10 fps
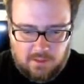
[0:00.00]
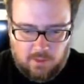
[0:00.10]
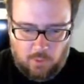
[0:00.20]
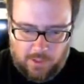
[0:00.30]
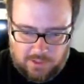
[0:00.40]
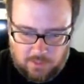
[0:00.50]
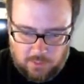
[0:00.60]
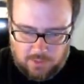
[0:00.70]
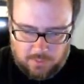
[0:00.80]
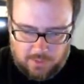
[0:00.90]
Away
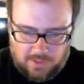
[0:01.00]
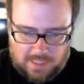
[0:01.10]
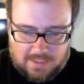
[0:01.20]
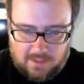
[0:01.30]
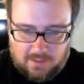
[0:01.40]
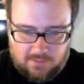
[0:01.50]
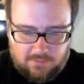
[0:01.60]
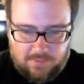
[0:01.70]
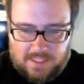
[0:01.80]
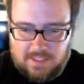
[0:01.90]
towards away. That's
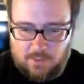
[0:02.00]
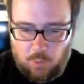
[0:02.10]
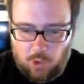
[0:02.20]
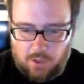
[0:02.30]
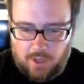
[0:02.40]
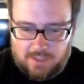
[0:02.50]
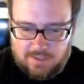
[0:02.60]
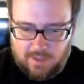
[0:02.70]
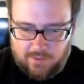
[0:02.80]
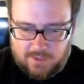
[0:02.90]
like War Gods
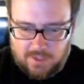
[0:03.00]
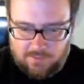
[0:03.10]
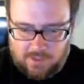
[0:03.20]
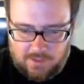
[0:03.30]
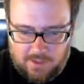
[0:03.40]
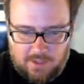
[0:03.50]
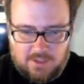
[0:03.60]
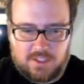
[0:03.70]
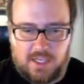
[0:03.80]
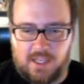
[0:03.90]
level stuff right there. I
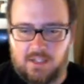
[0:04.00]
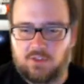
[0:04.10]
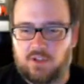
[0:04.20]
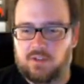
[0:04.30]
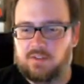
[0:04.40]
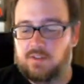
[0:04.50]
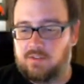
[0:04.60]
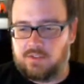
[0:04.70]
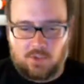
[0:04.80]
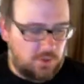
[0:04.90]
just died trying to
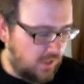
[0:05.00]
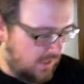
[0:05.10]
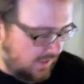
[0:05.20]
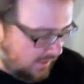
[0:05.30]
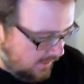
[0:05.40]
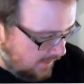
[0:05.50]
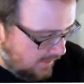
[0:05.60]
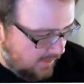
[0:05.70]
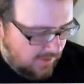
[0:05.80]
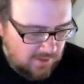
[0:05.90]
soak that in.
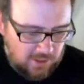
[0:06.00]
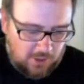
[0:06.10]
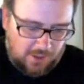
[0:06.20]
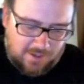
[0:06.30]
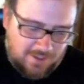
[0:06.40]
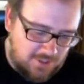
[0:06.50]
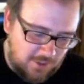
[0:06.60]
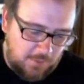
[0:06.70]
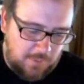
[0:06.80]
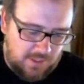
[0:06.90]
Alright,
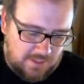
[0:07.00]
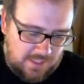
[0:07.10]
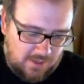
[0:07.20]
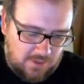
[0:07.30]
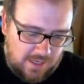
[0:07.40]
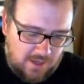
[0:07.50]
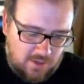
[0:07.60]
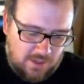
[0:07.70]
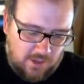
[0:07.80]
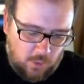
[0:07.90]
so it'd be like down,
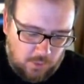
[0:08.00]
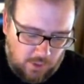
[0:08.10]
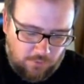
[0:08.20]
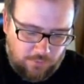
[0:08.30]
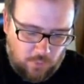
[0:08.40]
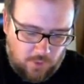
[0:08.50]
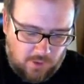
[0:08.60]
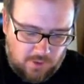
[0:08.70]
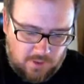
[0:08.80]
down, then hold all 4.